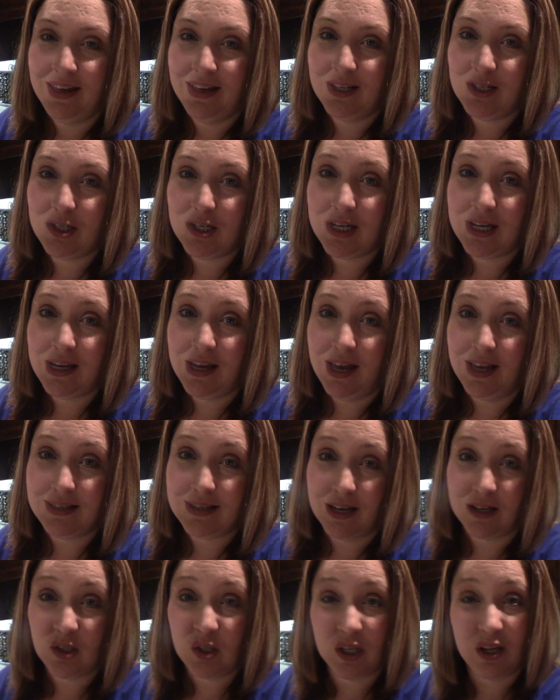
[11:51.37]
she has
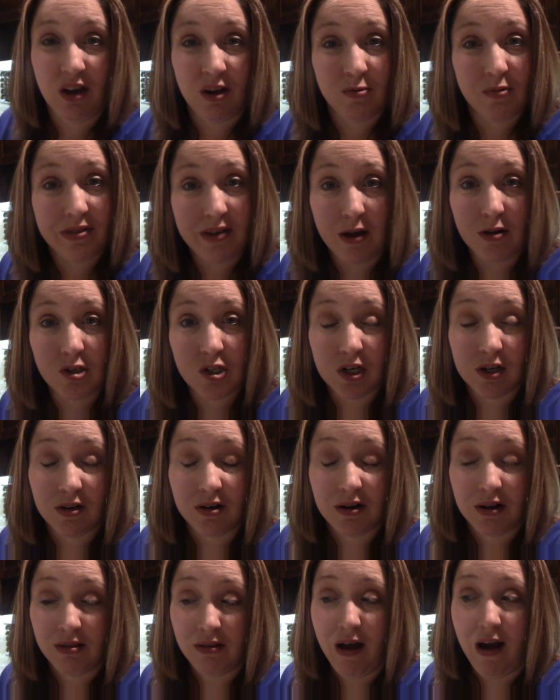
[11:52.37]
actually gone without
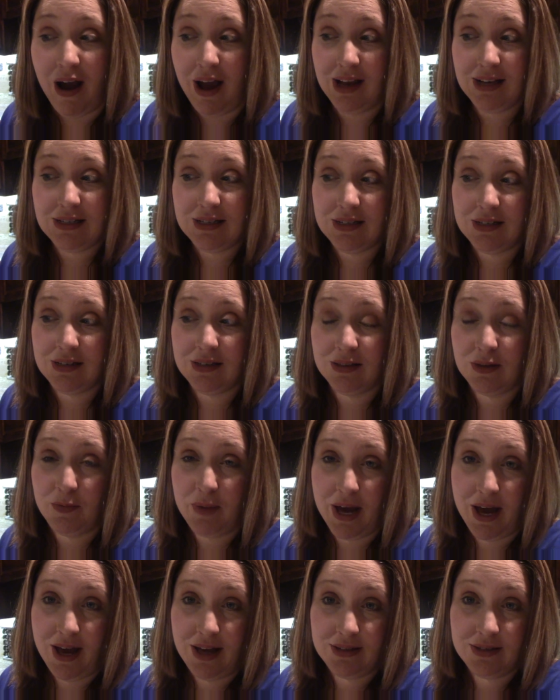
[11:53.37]
sugar a lot in the
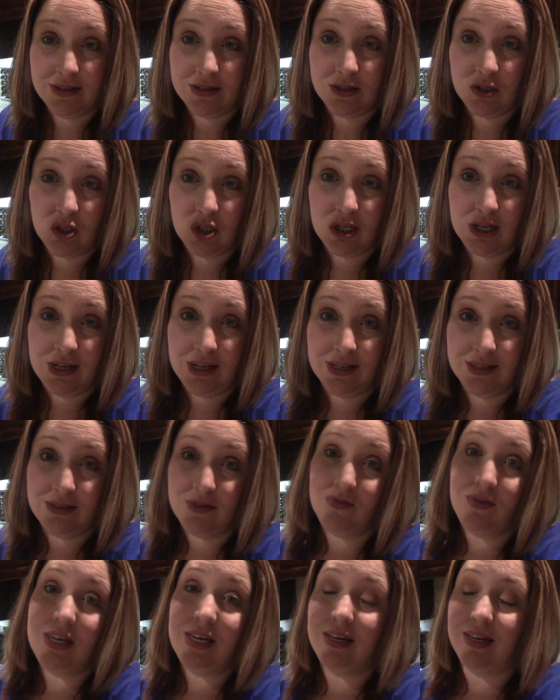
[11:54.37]
past, and she is a
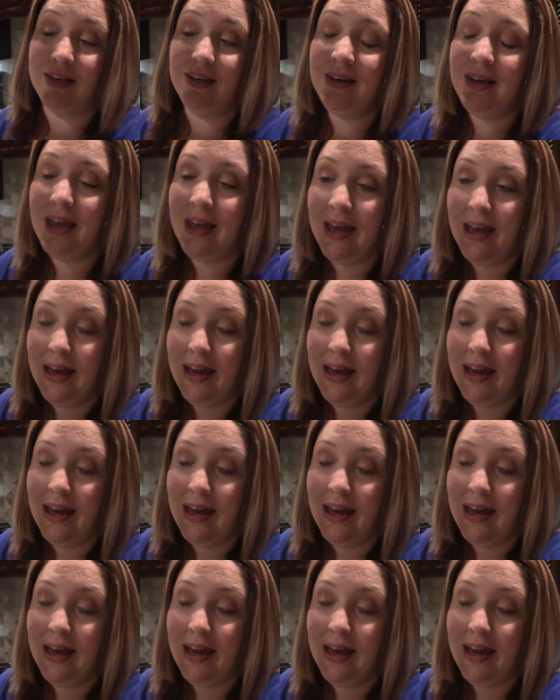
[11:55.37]
vegan.